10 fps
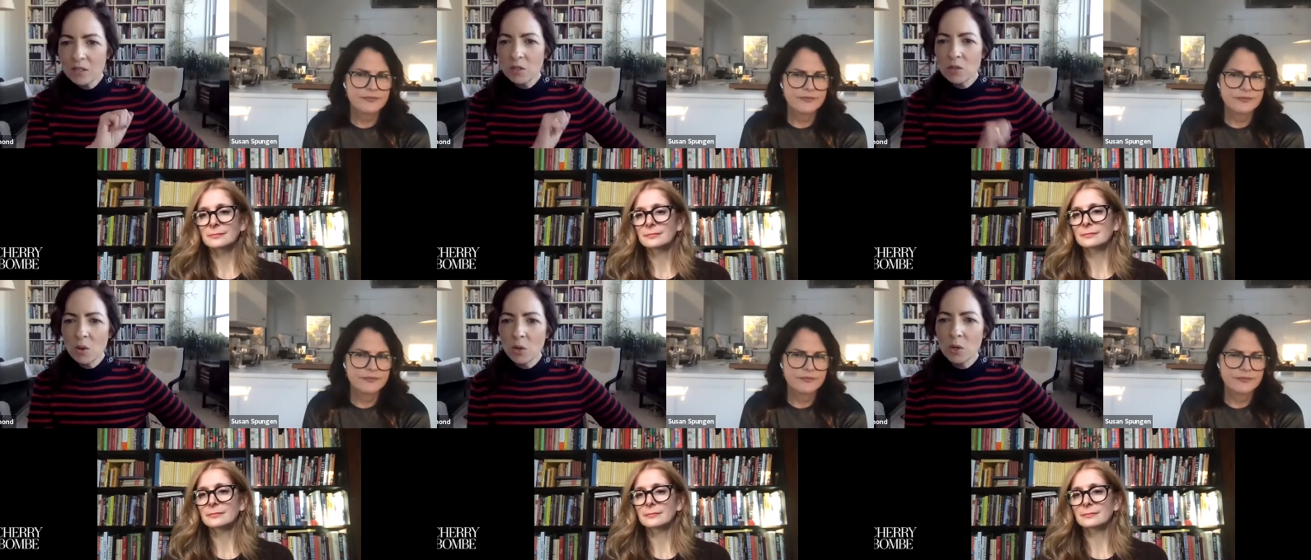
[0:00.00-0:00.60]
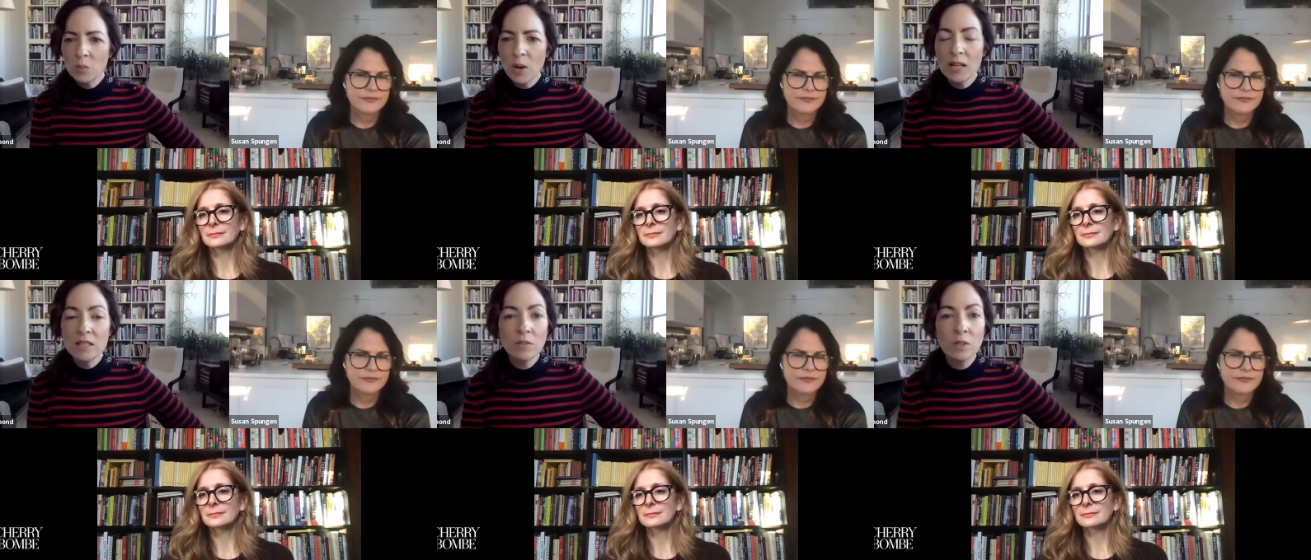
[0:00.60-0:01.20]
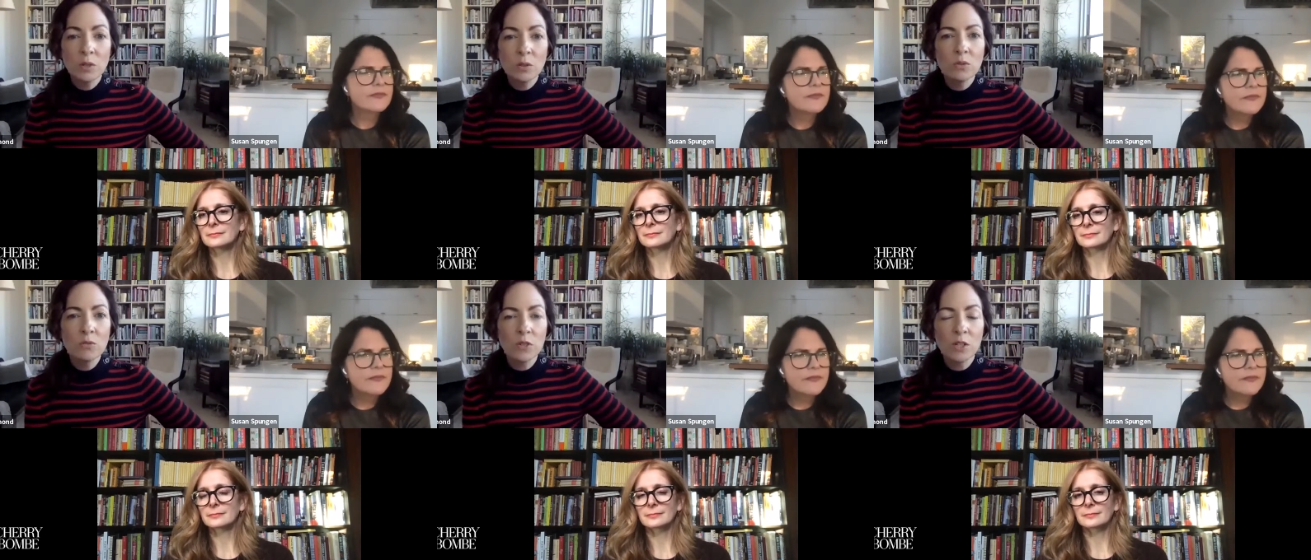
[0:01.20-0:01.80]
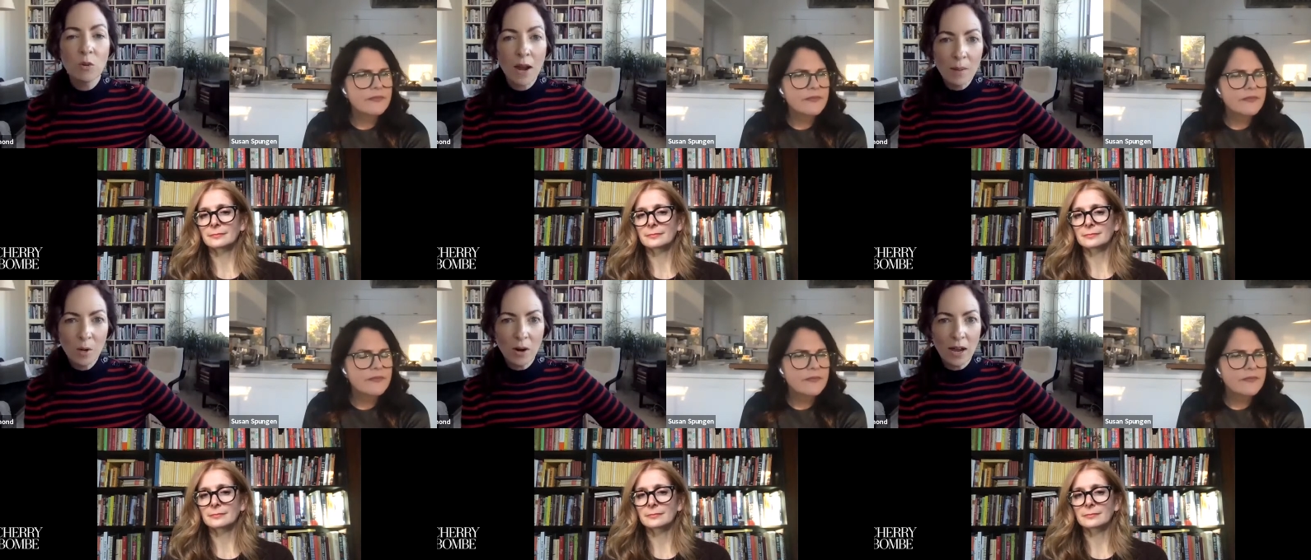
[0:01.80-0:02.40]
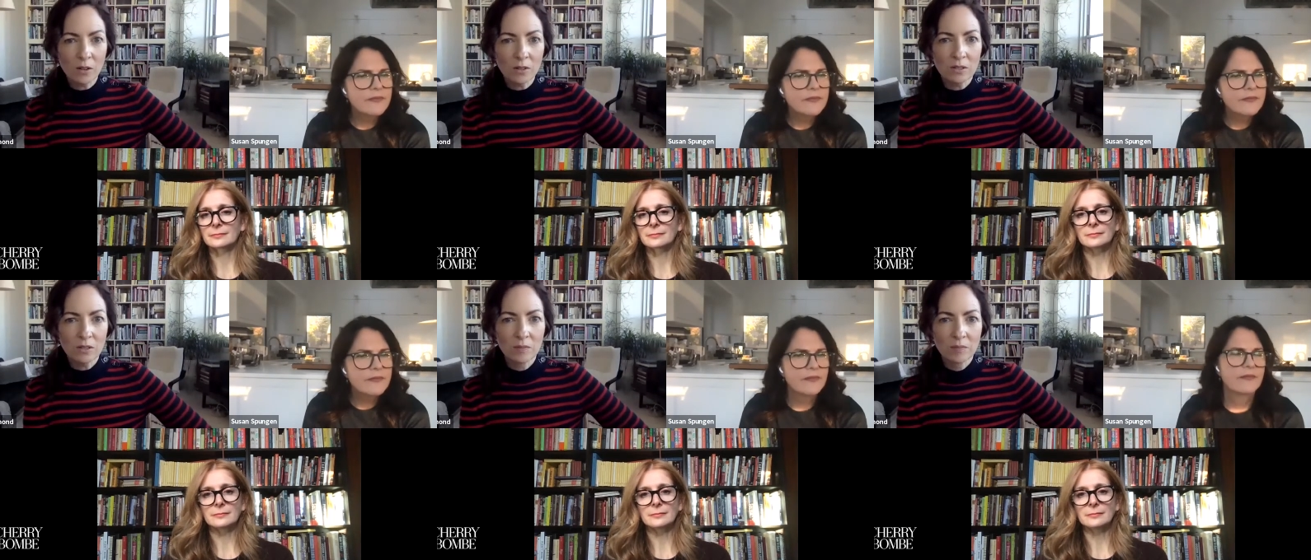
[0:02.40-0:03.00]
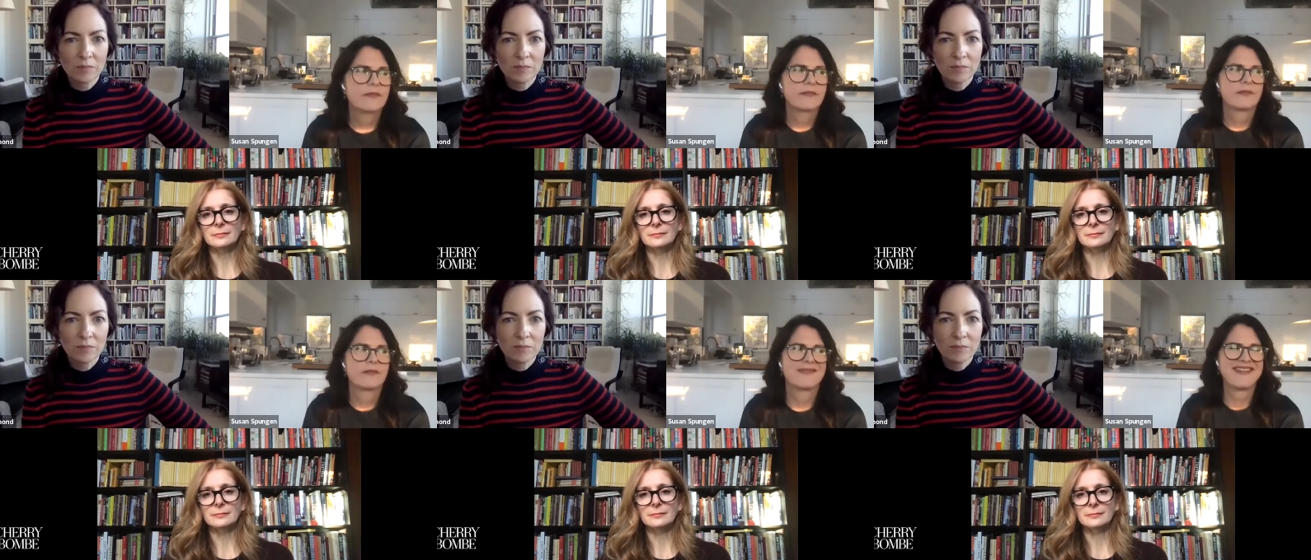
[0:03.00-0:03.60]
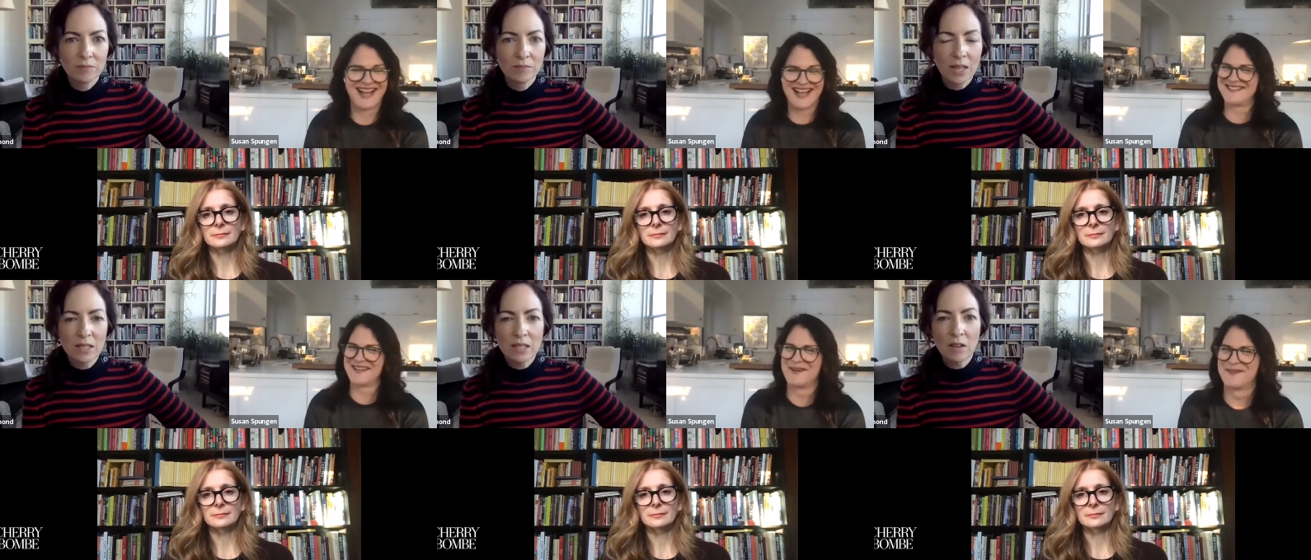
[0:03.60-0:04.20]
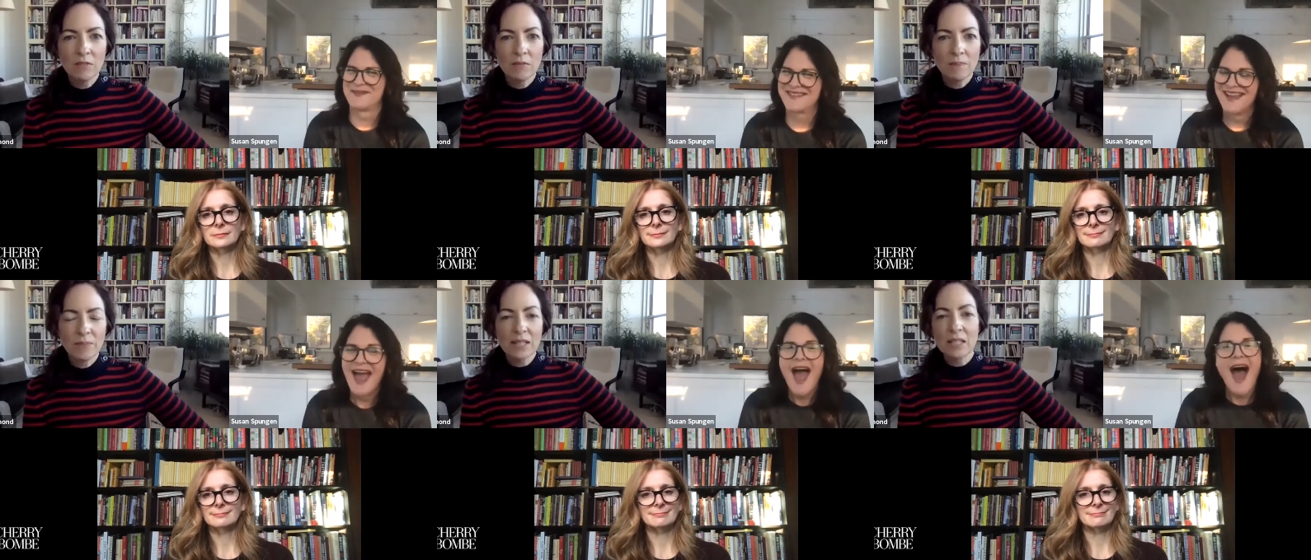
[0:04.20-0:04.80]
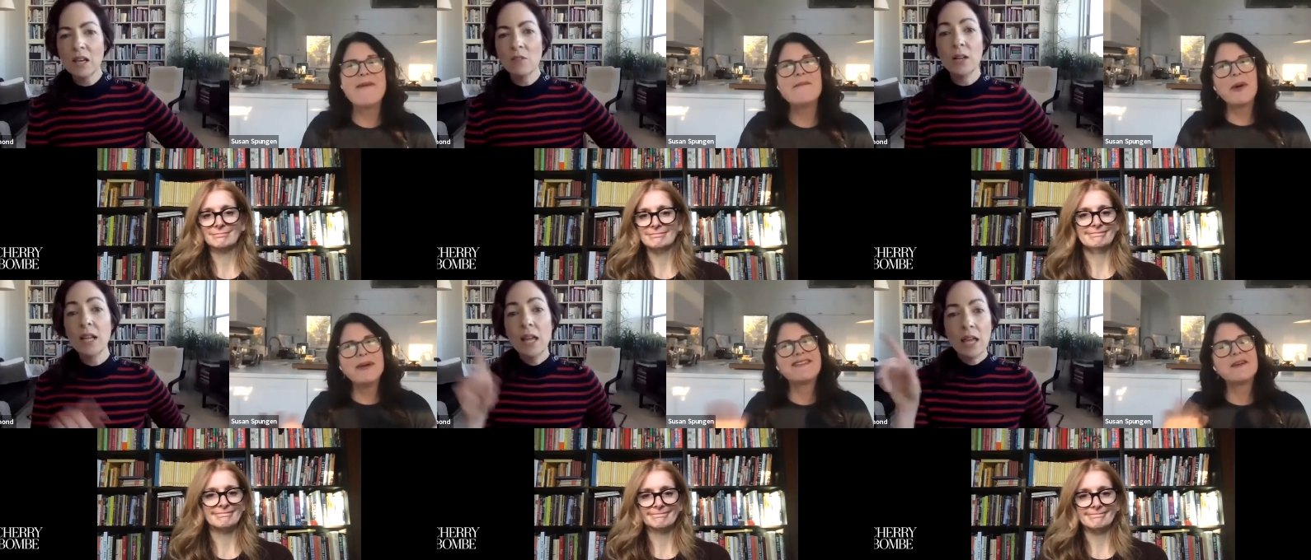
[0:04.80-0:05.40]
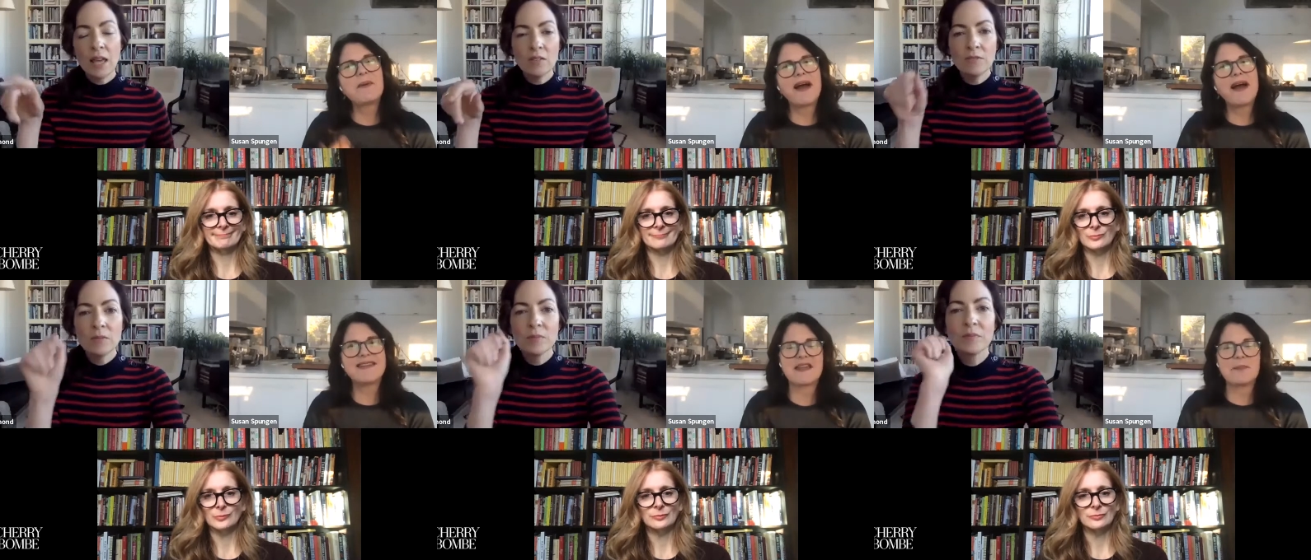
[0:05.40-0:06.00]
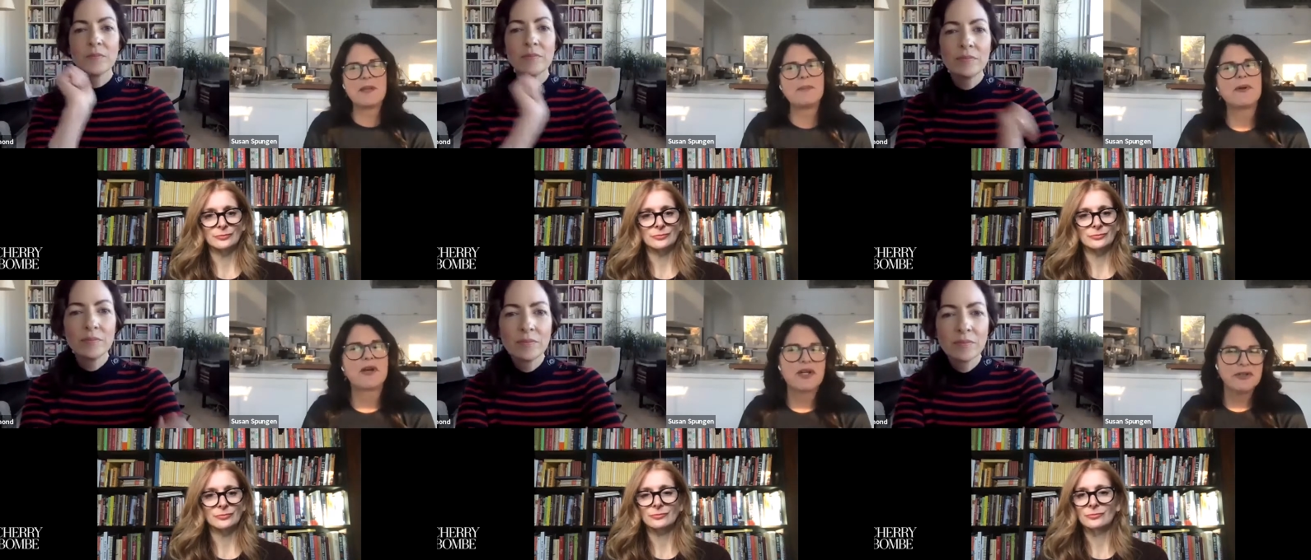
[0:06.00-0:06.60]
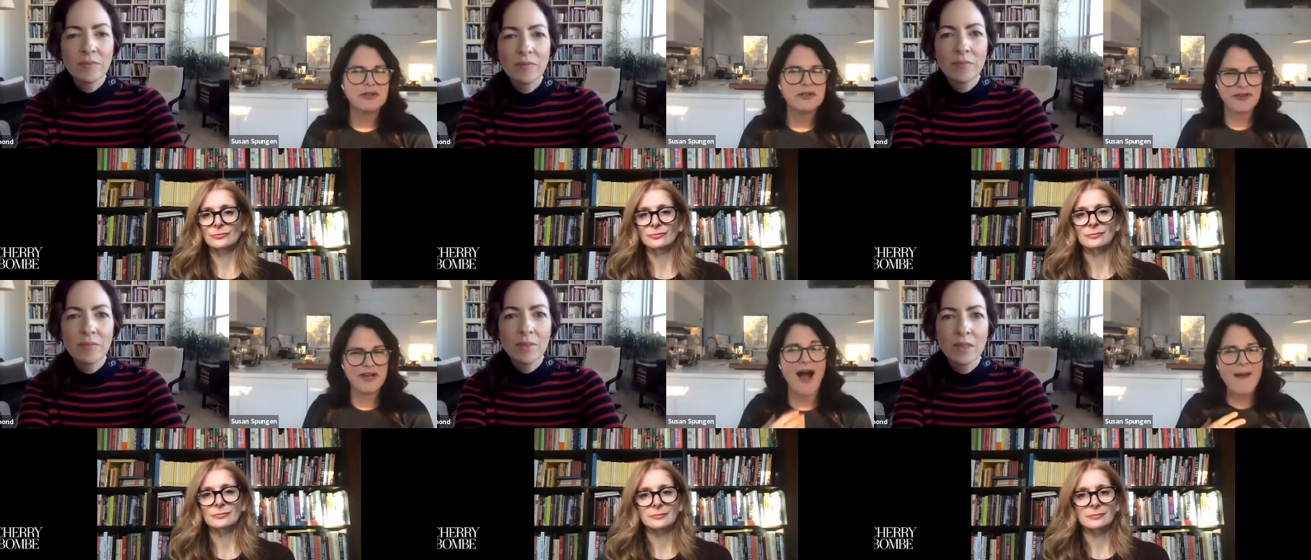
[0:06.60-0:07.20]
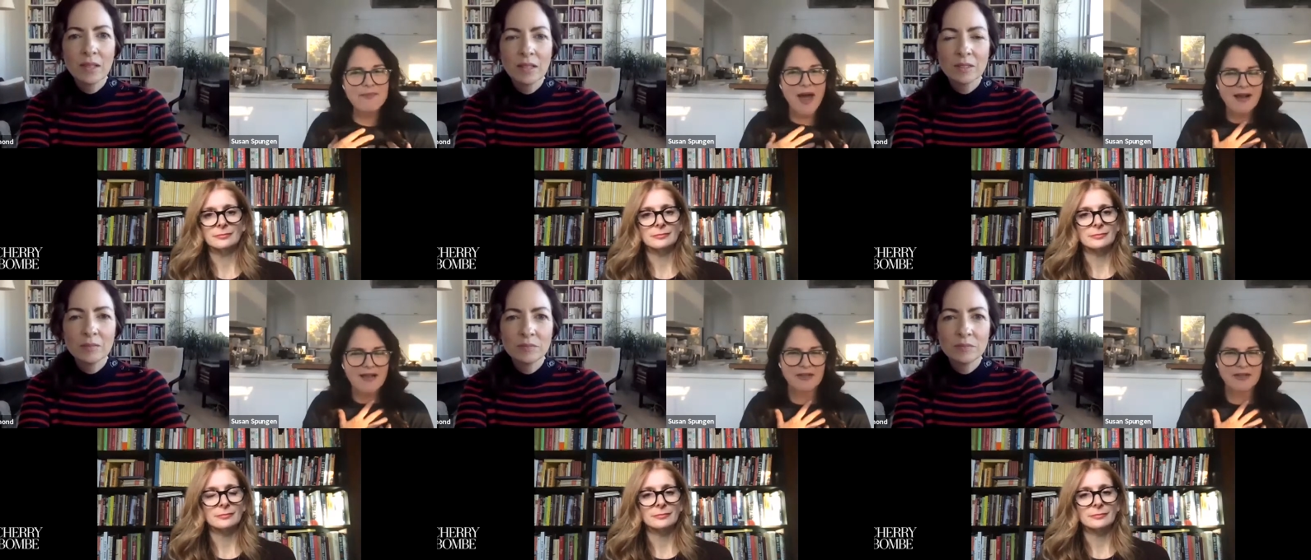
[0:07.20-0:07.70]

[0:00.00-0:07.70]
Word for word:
Speaker 1: do you know a good brand of gluten-free graham crackers?
Speaker 2: That's I don't. I'm always surprised that the people are gluten-free. I'm not